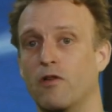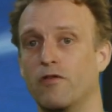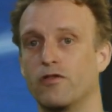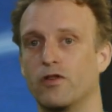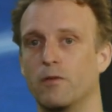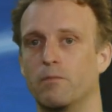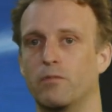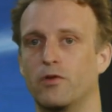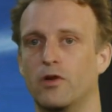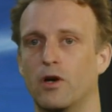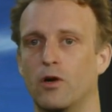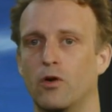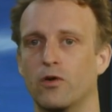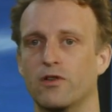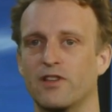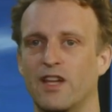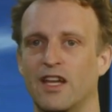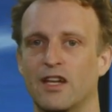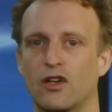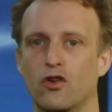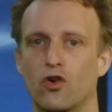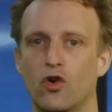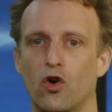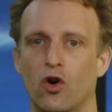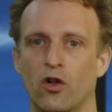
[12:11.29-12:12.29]
the pros
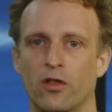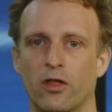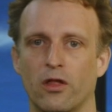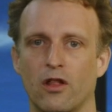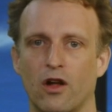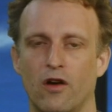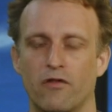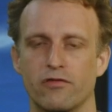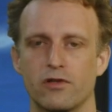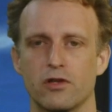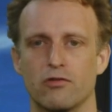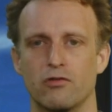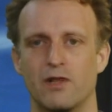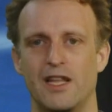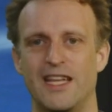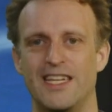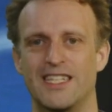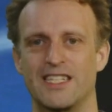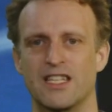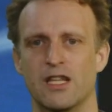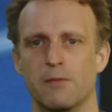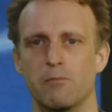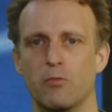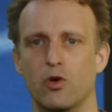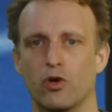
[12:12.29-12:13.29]
and cons of the
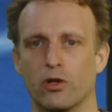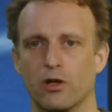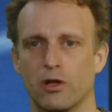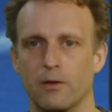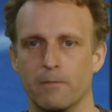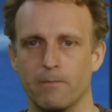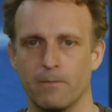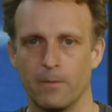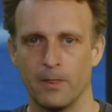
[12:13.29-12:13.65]
relational model.